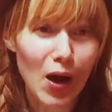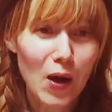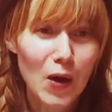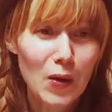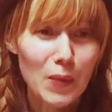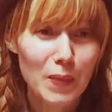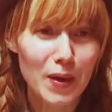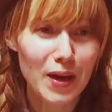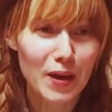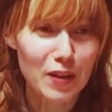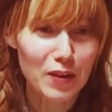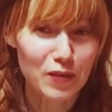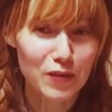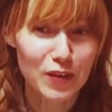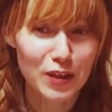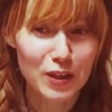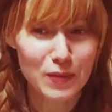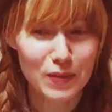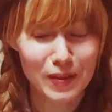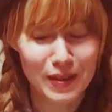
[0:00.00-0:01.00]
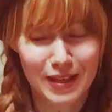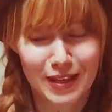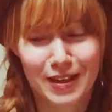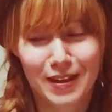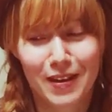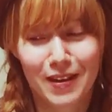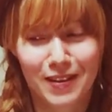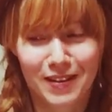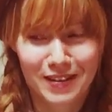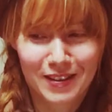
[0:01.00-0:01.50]
all my other friends were like,
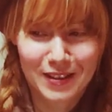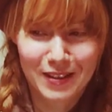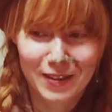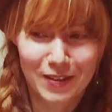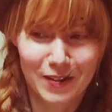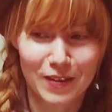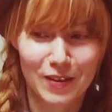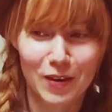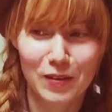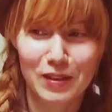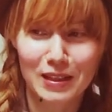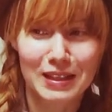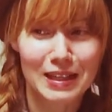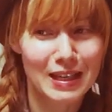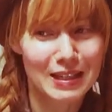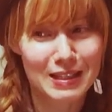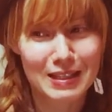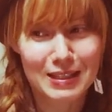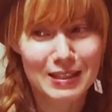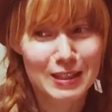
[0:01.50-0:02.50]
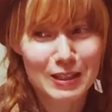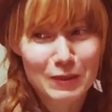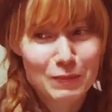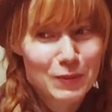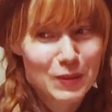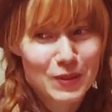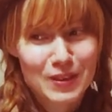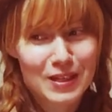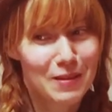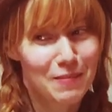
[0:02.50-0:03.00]
oh, you know that only
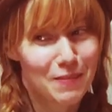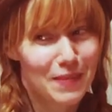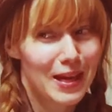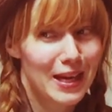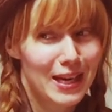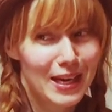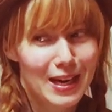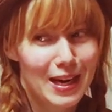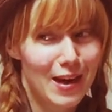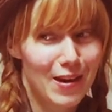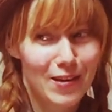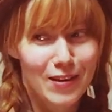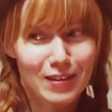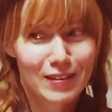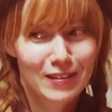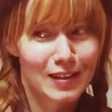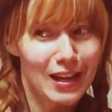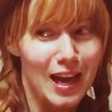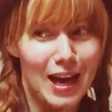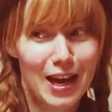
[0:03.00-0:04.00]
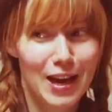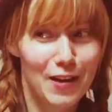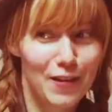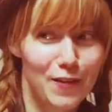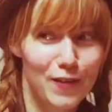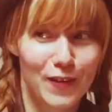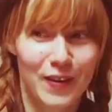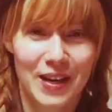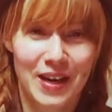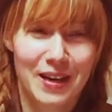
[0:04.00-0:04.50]
96% make it out
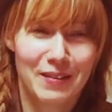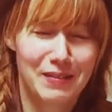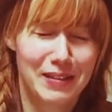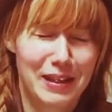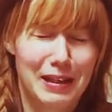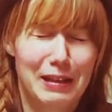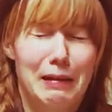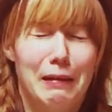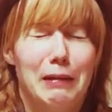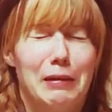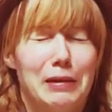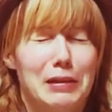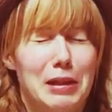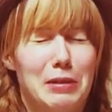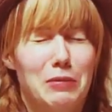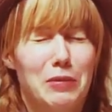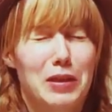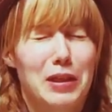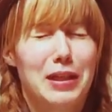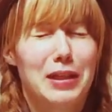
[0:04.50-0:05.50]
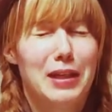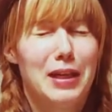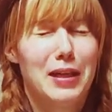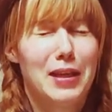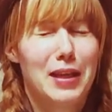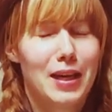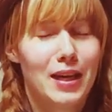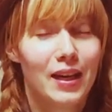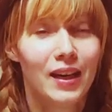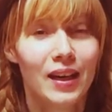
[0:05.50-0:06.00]
alive, and I'm like, oh, I don't wanna hear
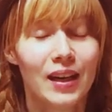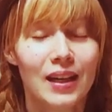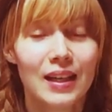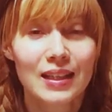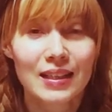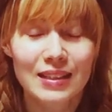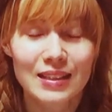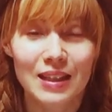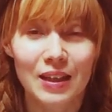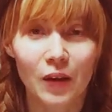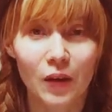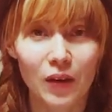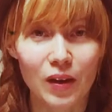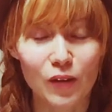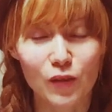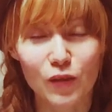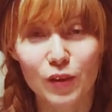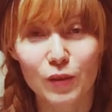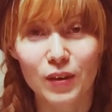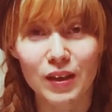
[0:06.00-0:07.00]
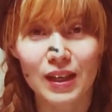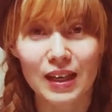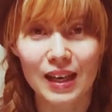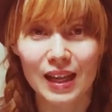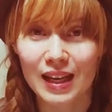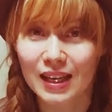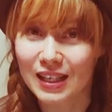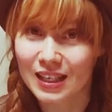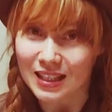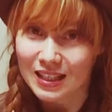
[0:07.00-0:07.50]
that. So if you wanna
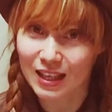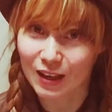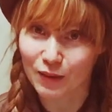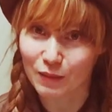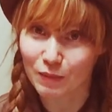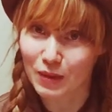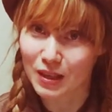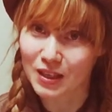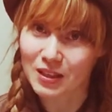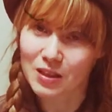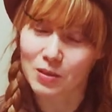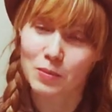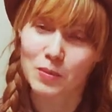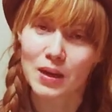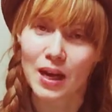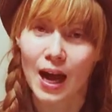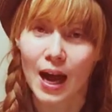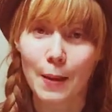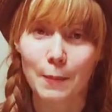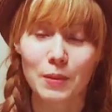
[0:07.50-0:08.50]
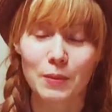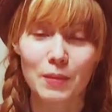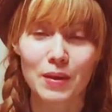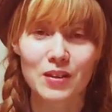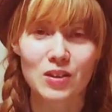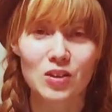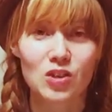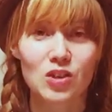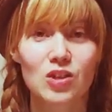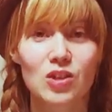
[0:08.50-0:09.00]
like get me some happy
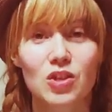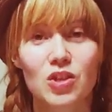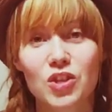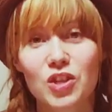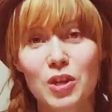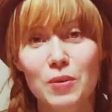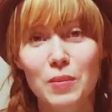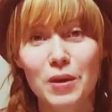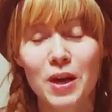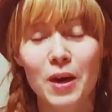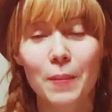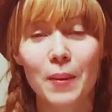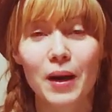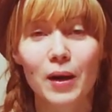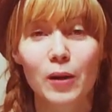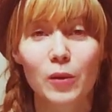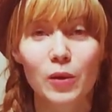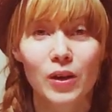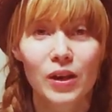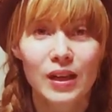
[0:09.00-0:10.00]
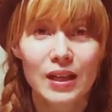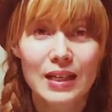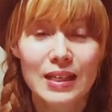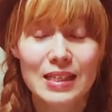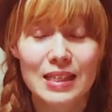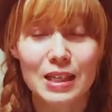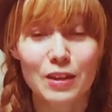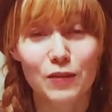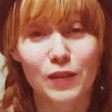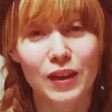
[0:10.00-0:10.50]
messages and cheer me up, I'll
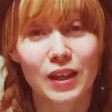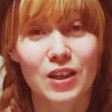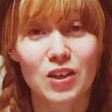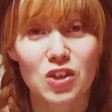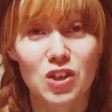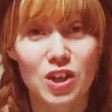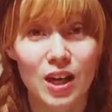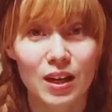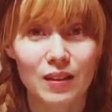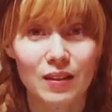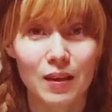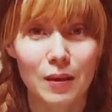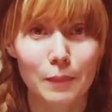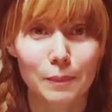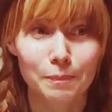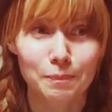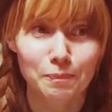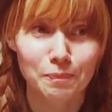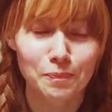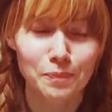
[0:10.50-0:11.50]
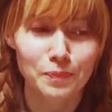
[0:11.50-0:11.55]
see if I can check them